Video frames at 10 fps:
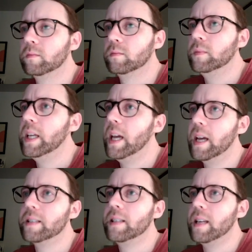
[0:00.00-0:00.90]
Yeah,
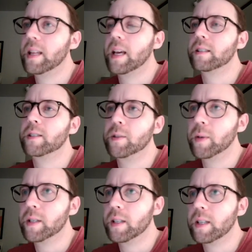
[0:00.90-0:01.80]
see, in that
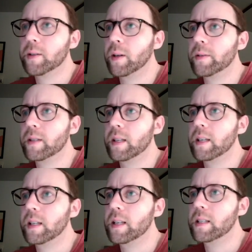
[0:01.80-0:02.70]
situation, that's what I was
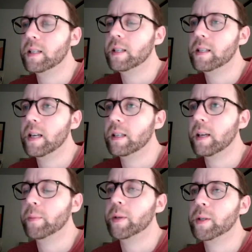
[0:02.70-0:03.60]
thinking. They just need to take
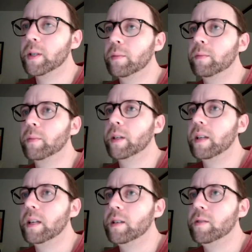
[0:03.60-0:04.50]
that bishop, but they
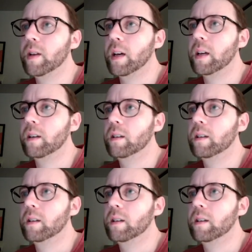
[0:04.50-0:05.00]
do not.